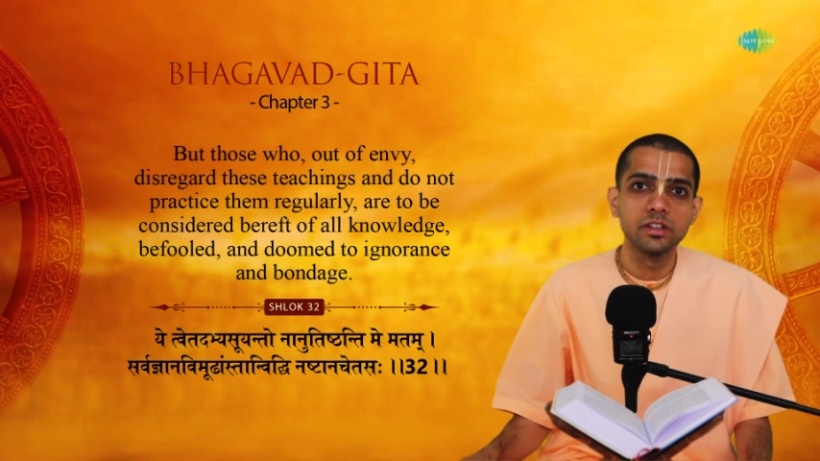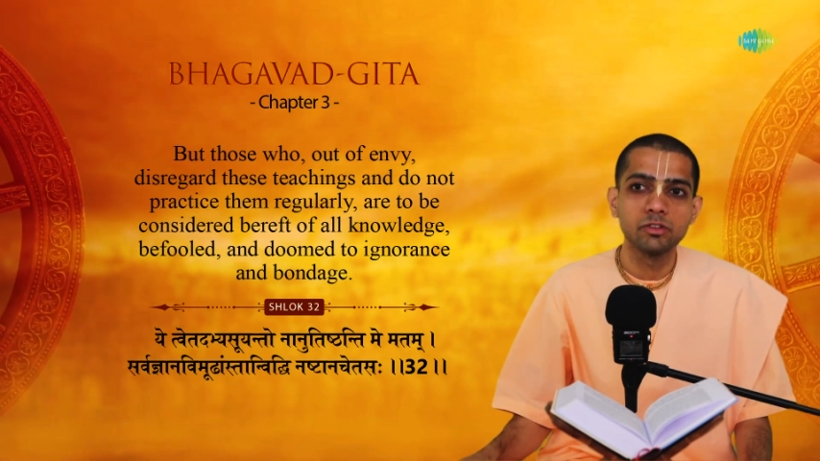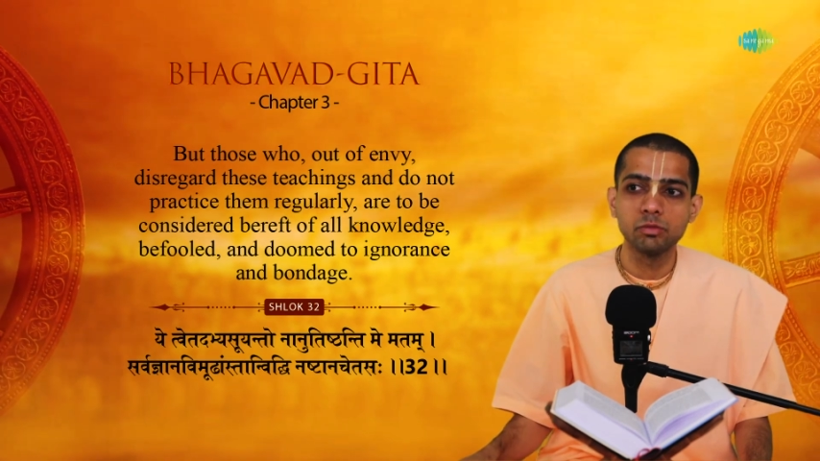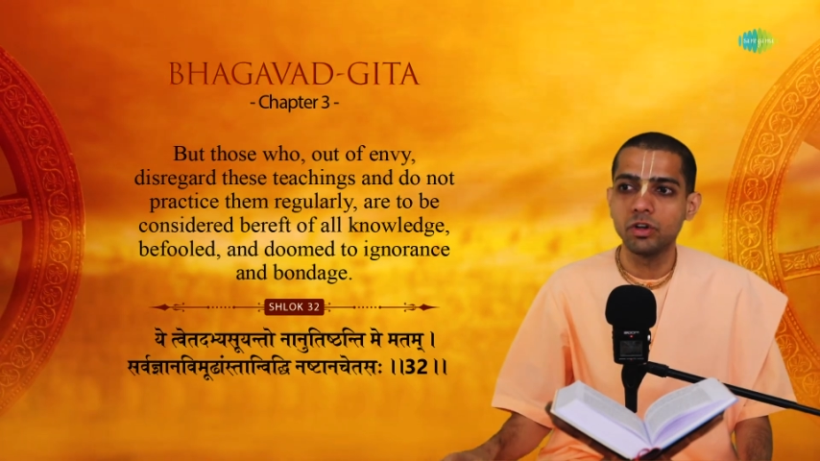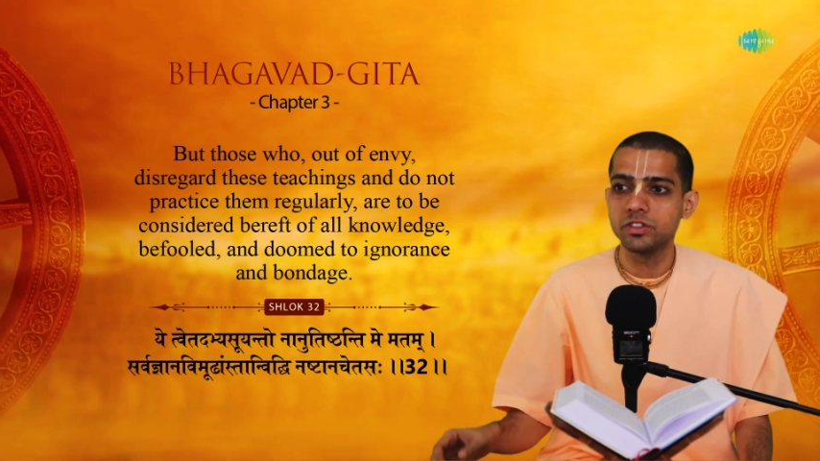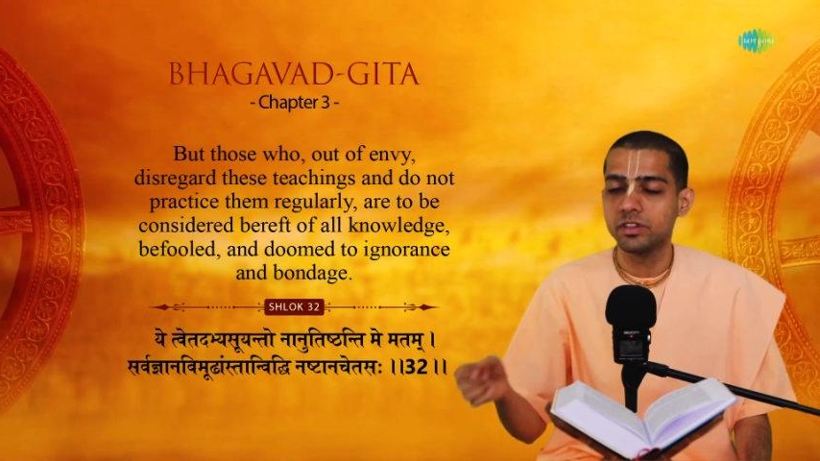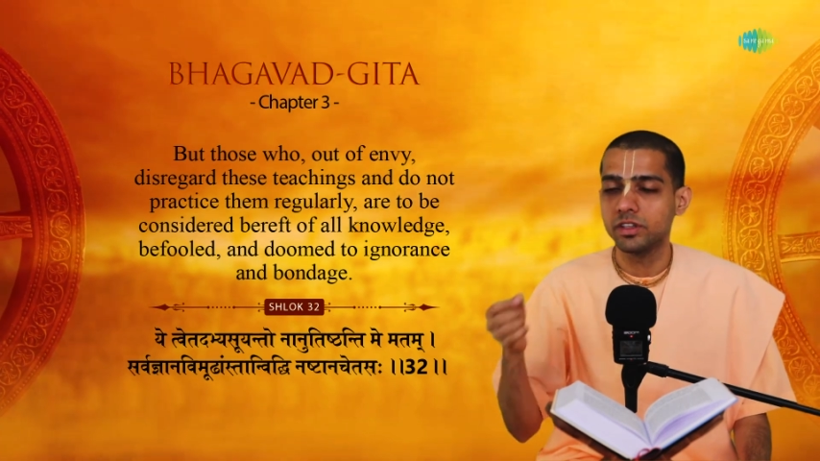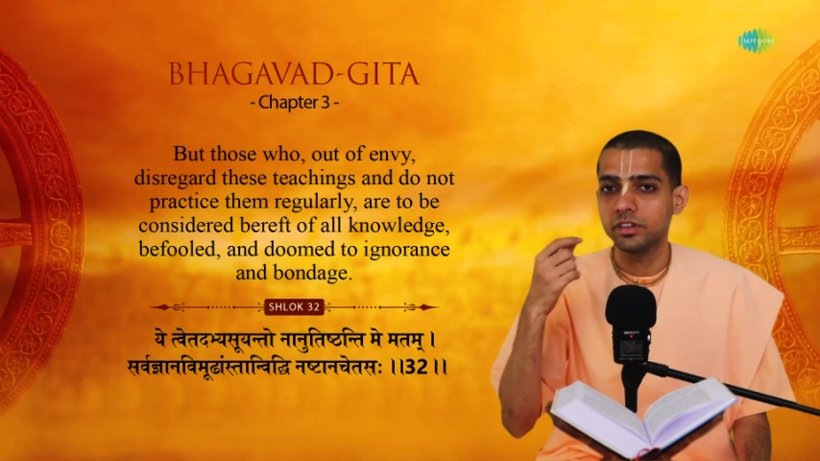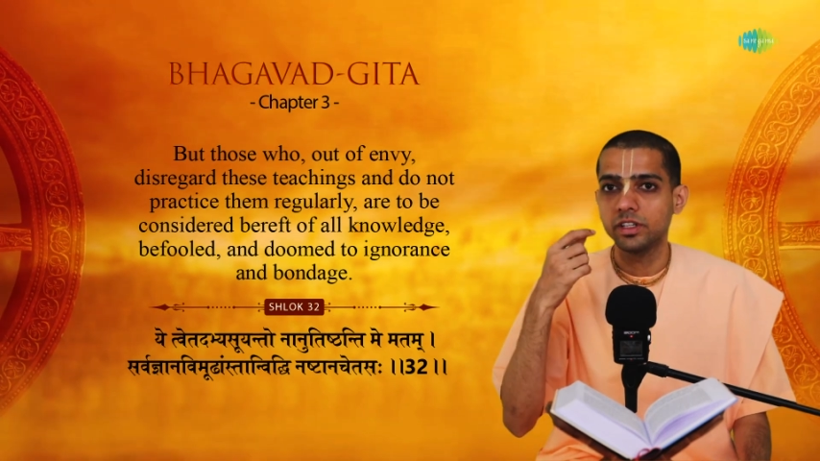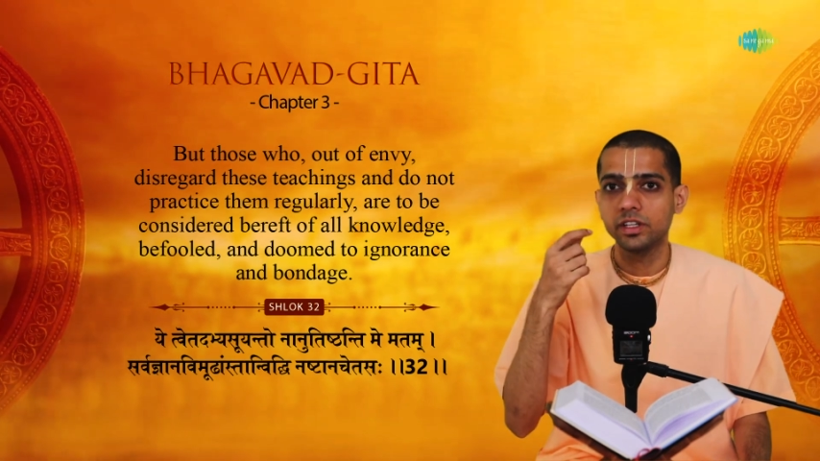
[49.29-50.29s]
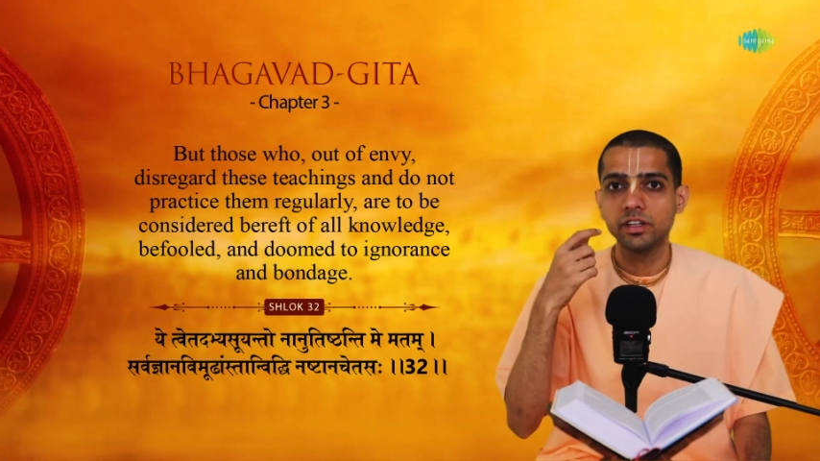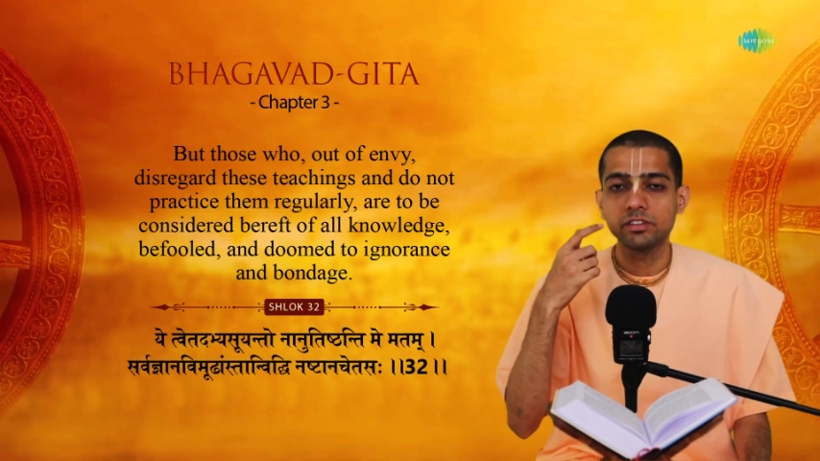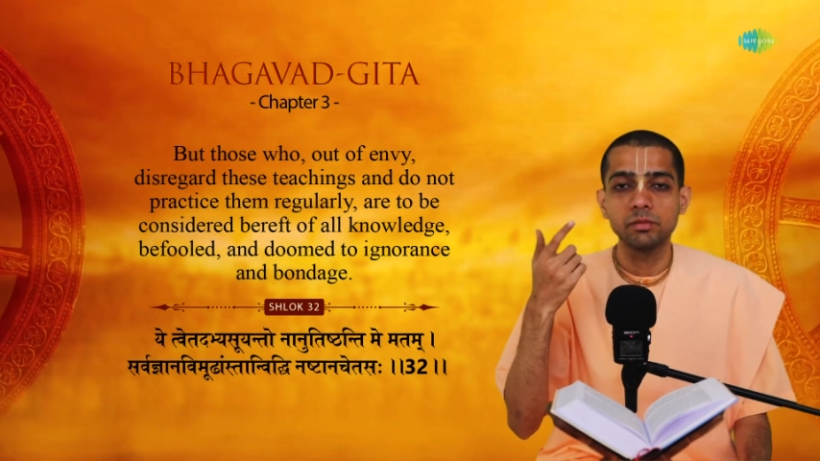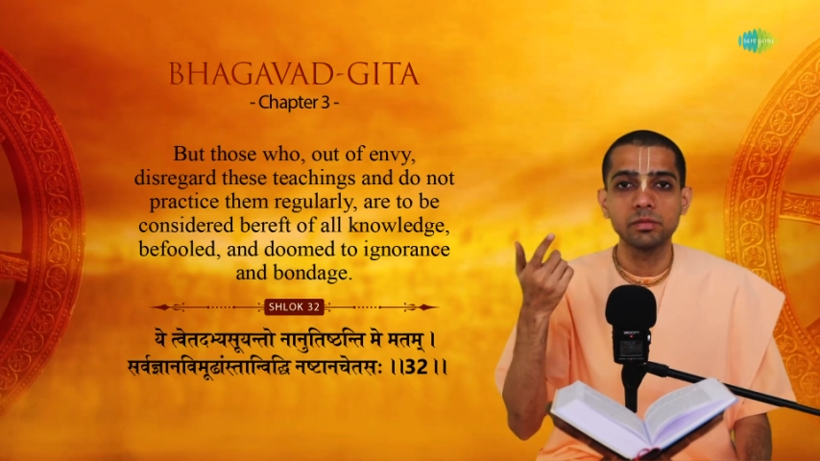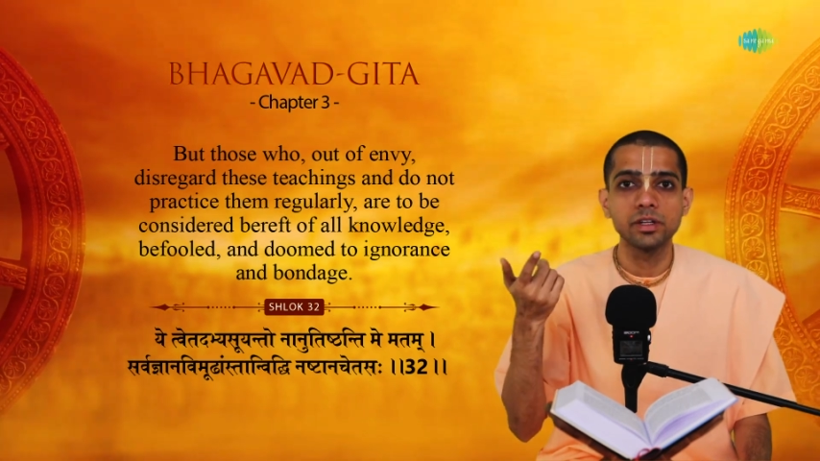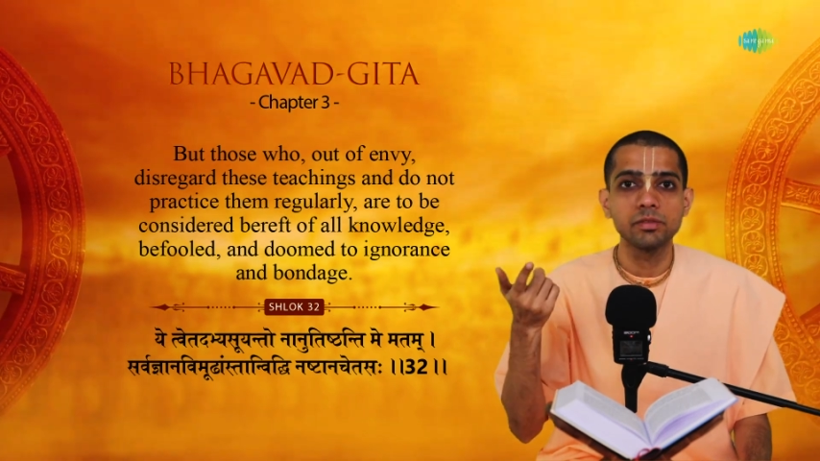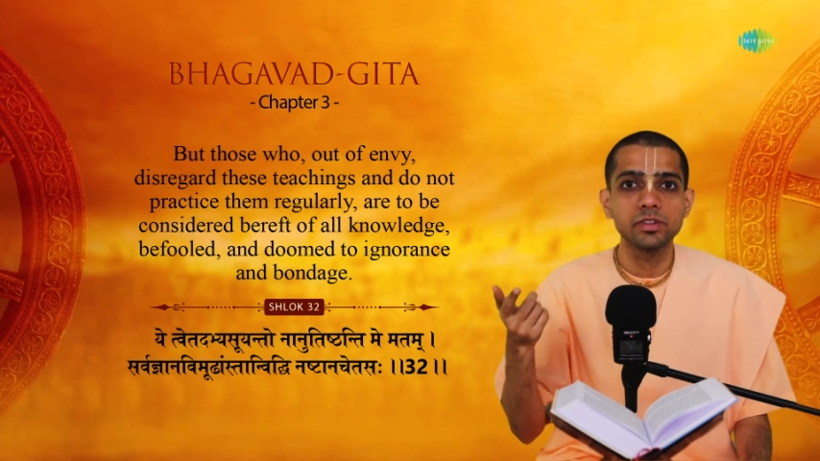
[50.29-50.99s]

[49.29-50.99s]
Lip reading: Small children, they take sometimes